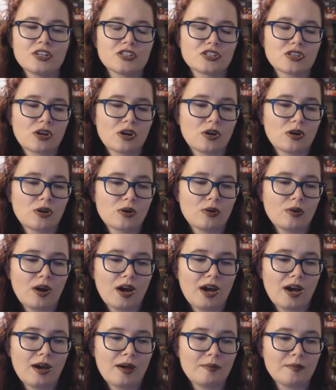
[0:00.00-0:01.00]

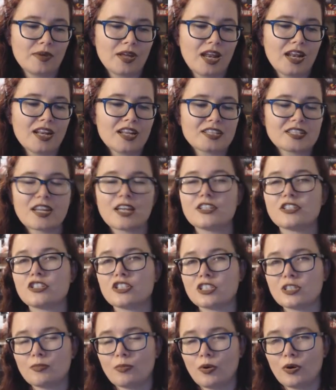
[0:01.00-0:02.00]
So, and it is nice
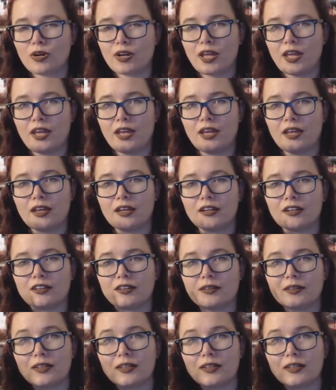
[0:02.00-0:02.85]
to support a